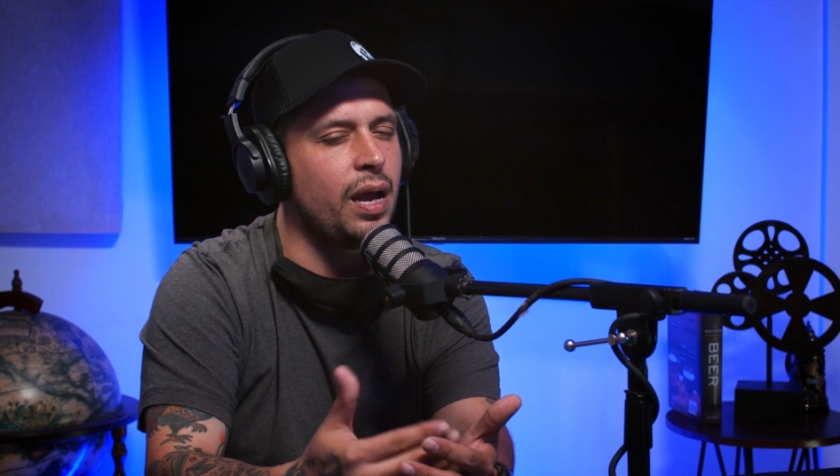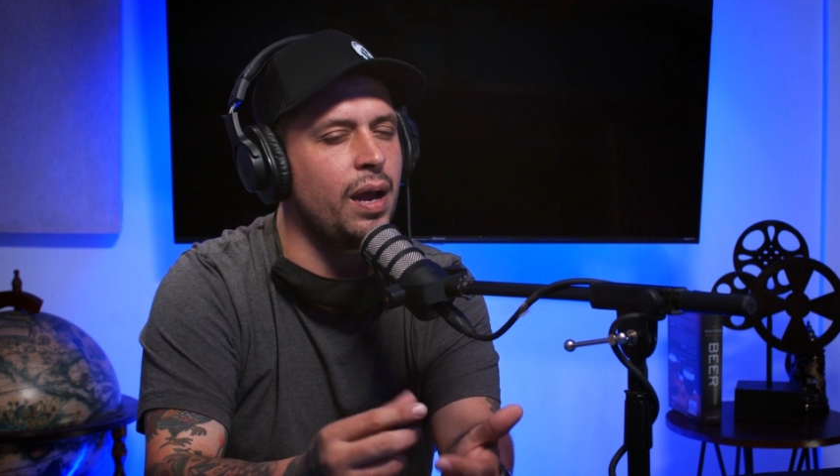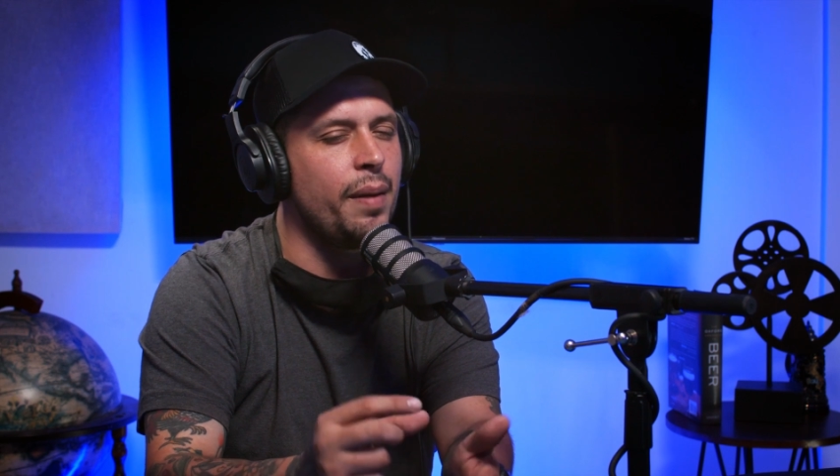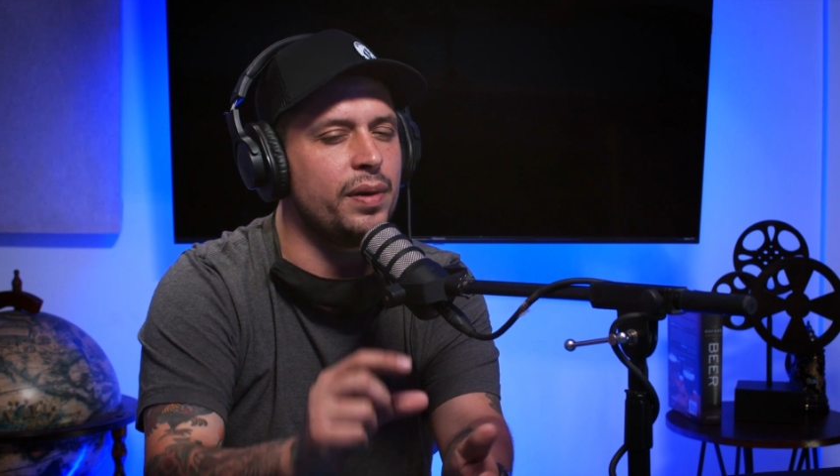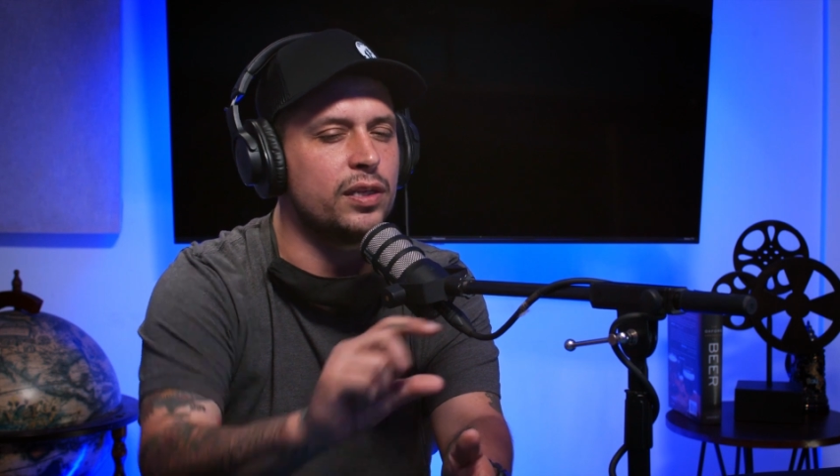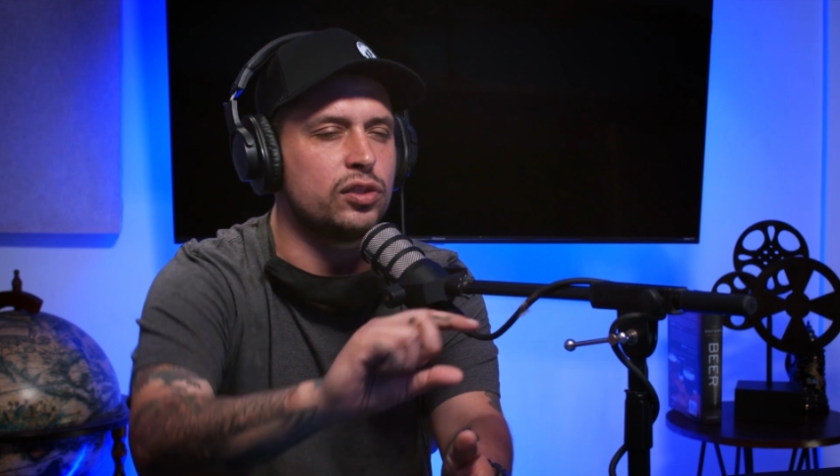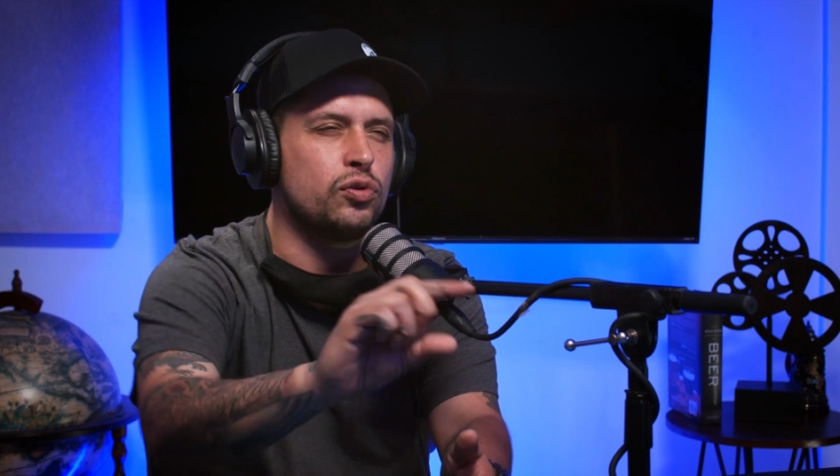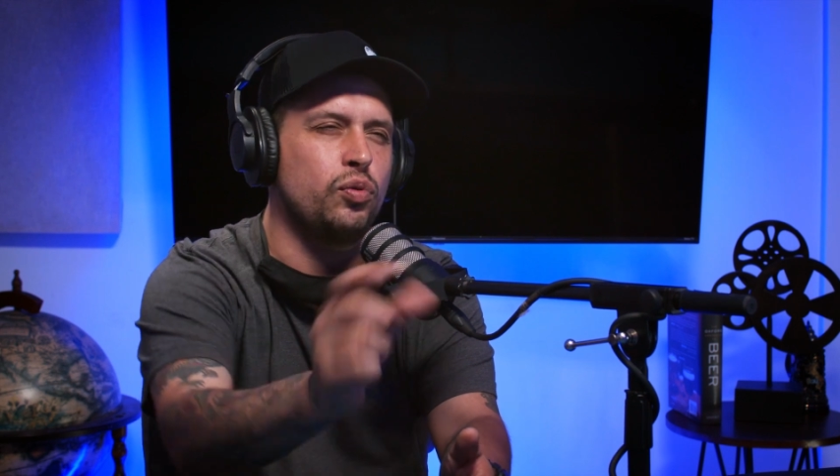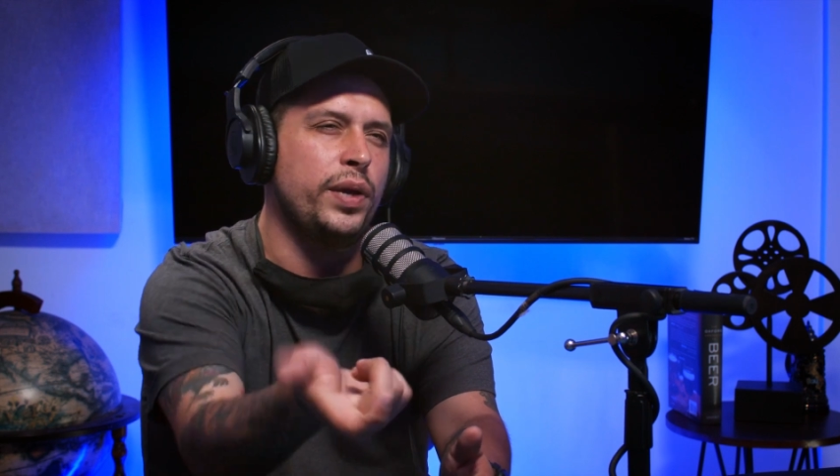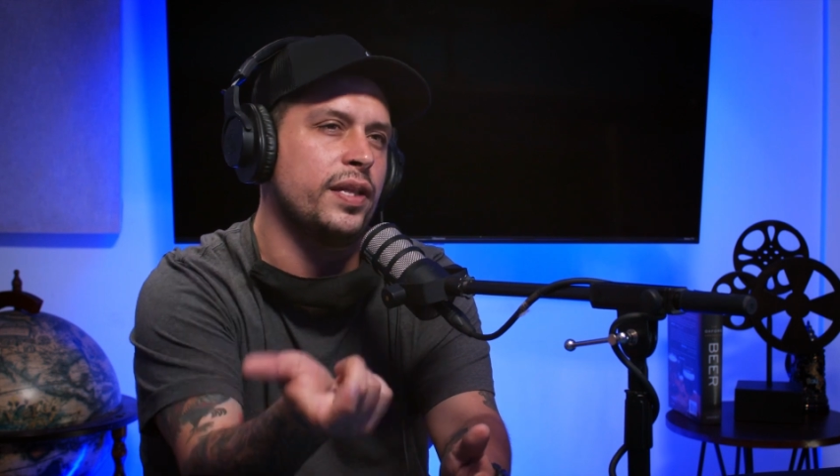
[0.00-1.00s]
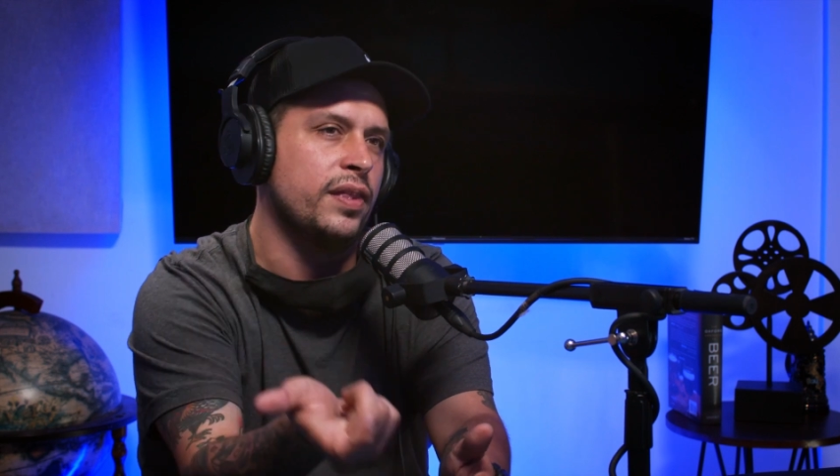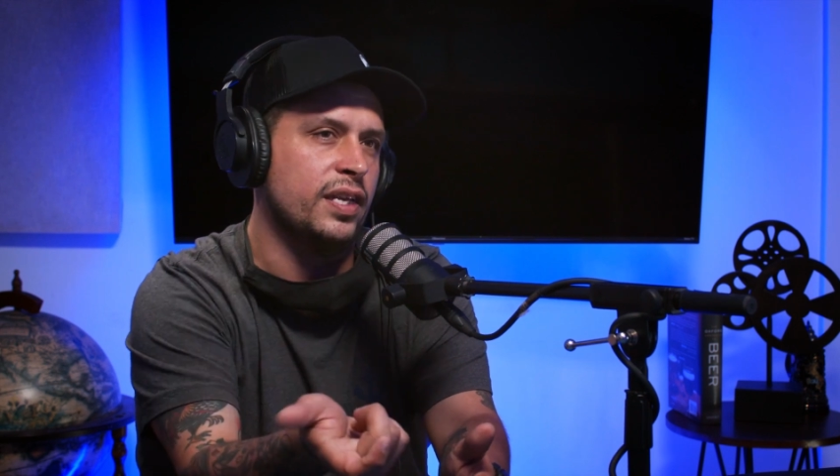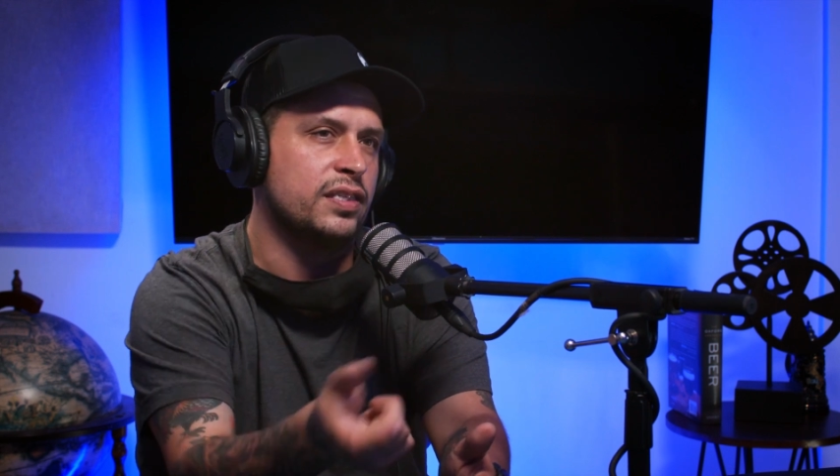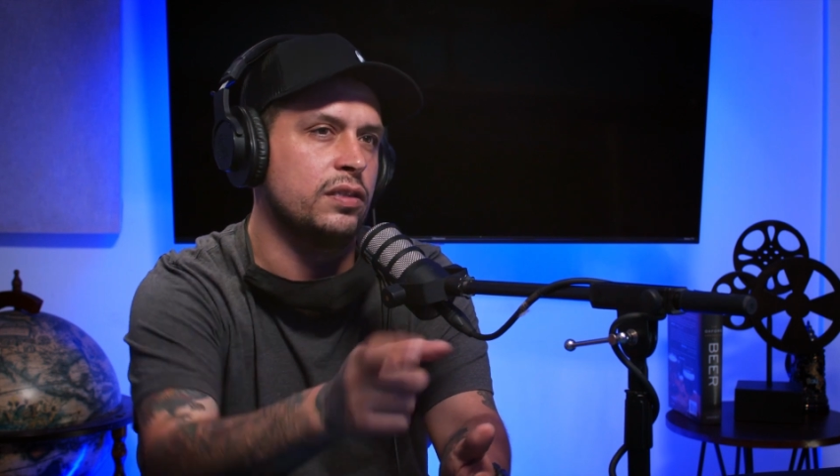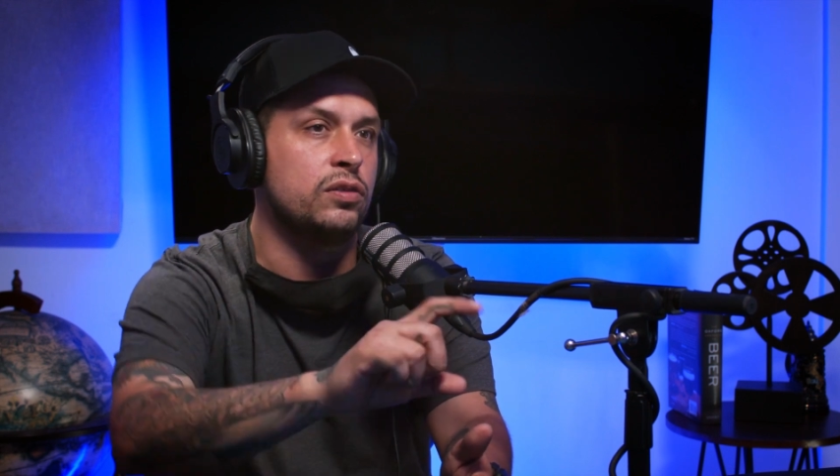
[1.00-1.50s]
I'm going to tweak
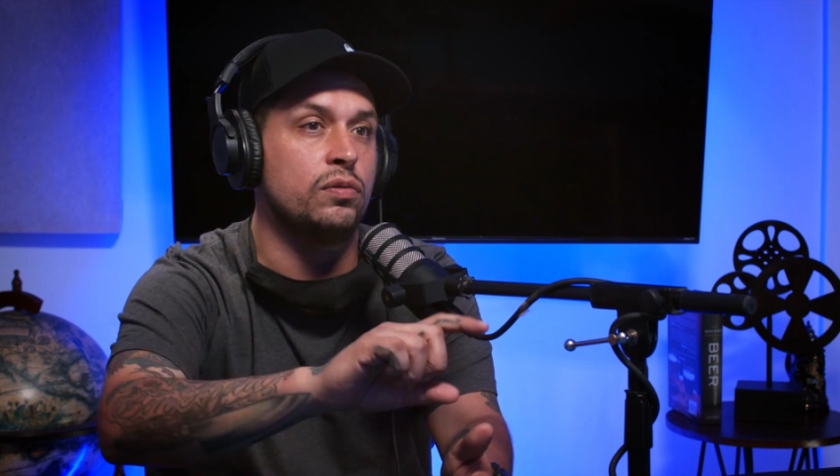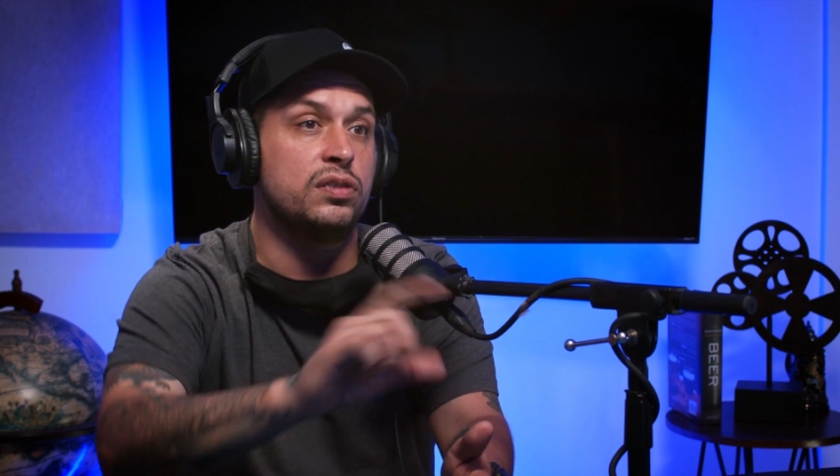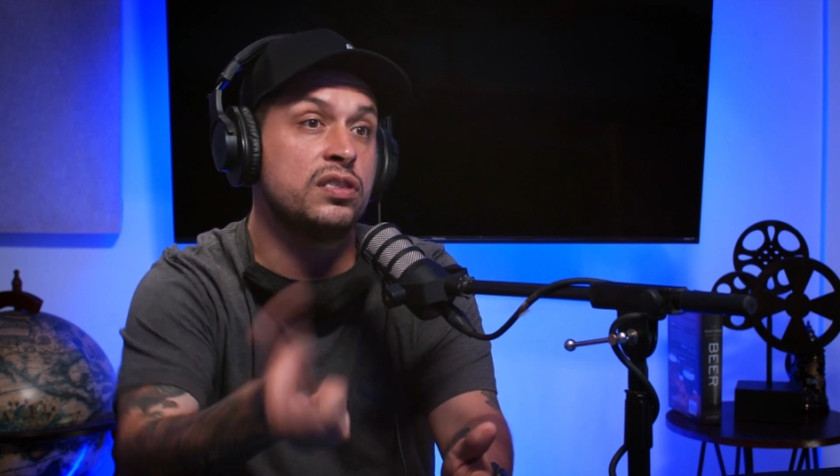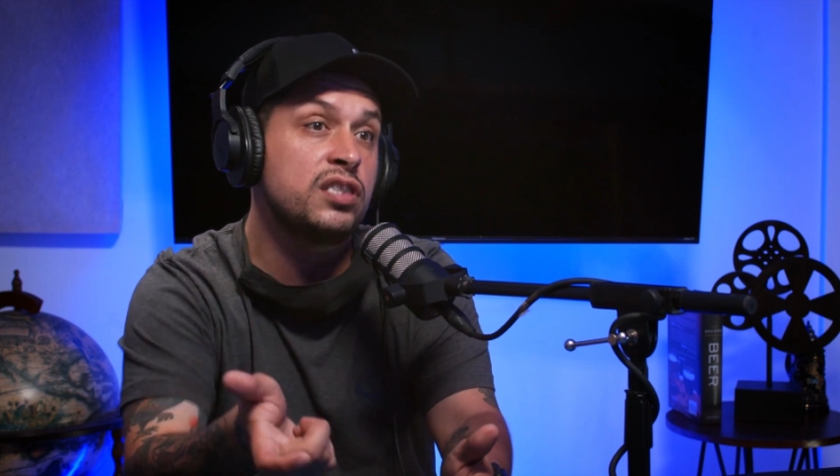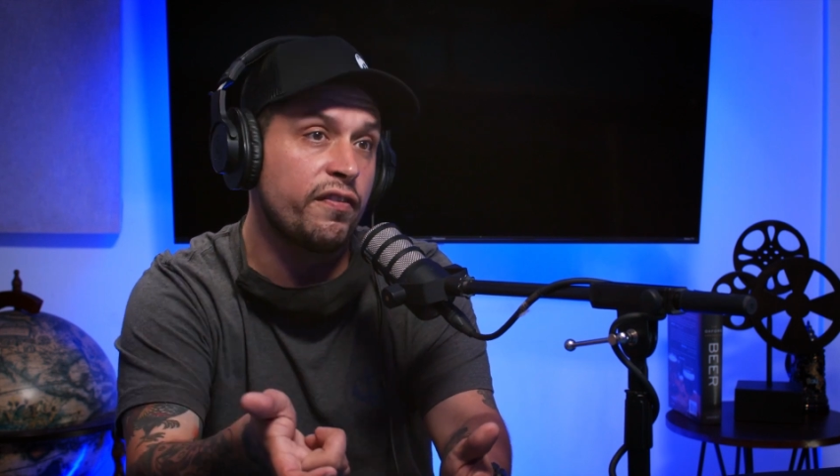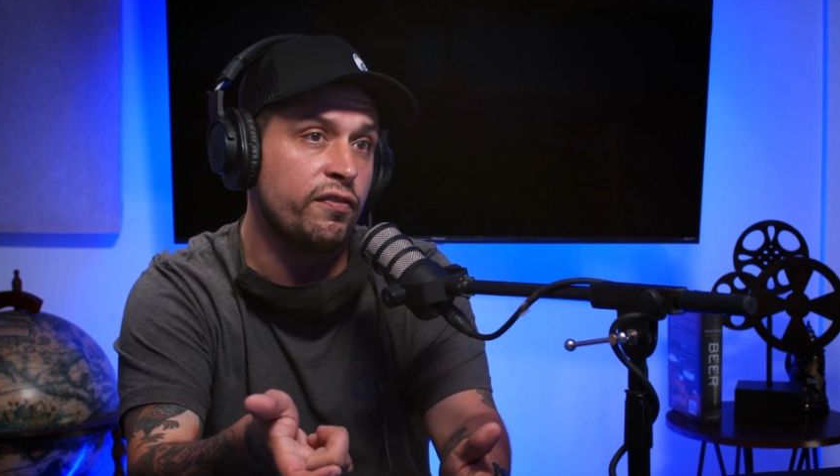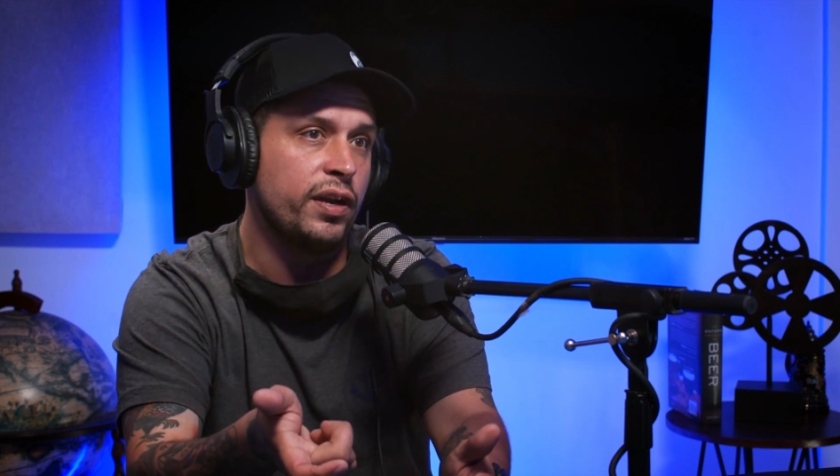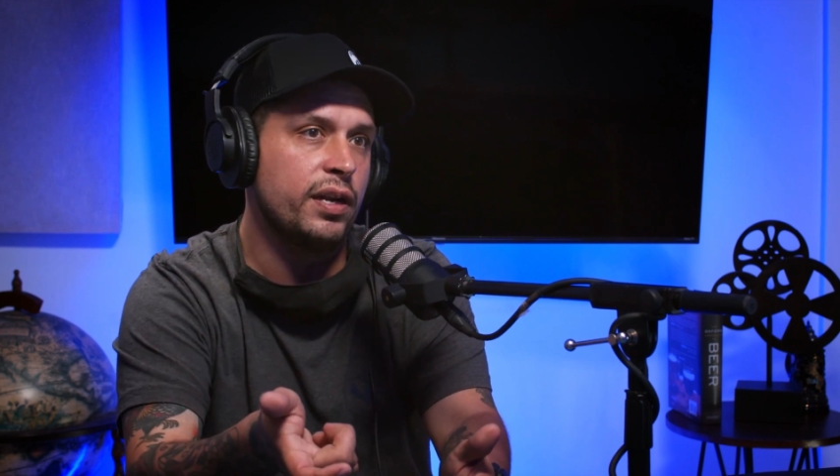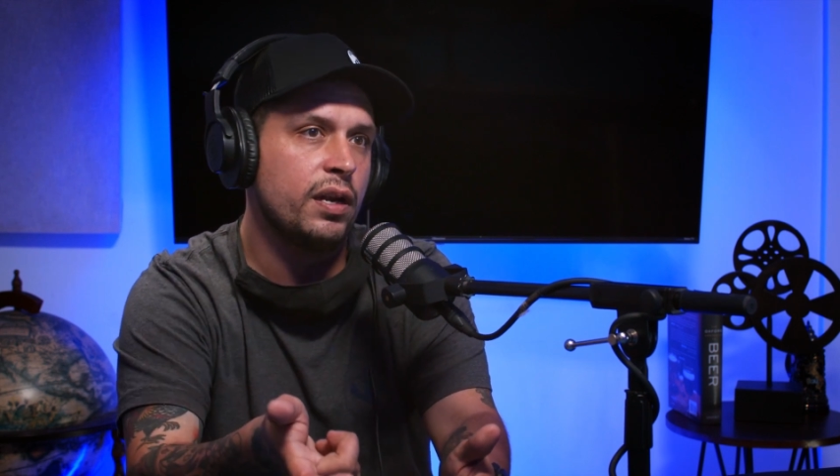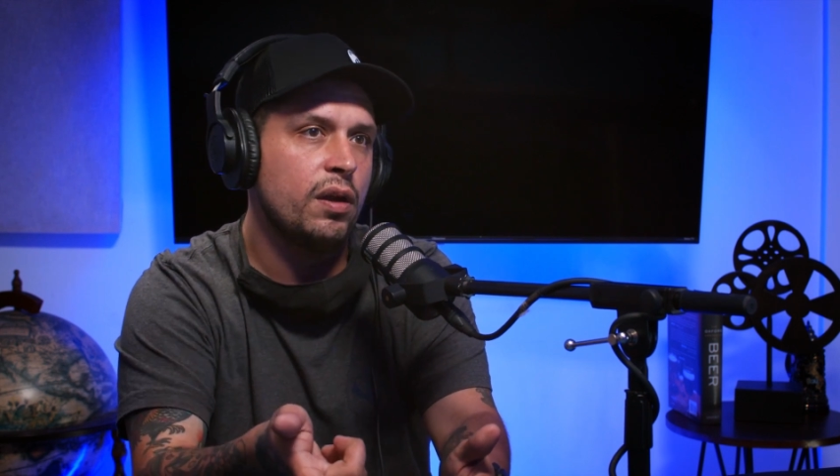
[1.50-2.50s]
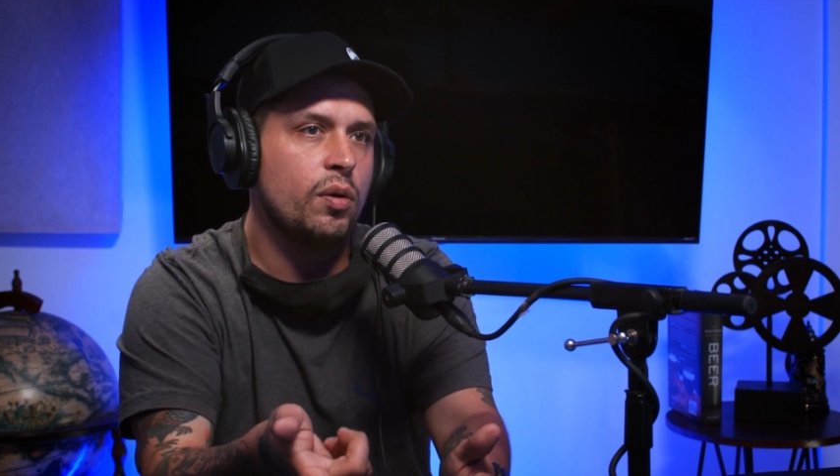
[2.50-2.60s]
this and do it different,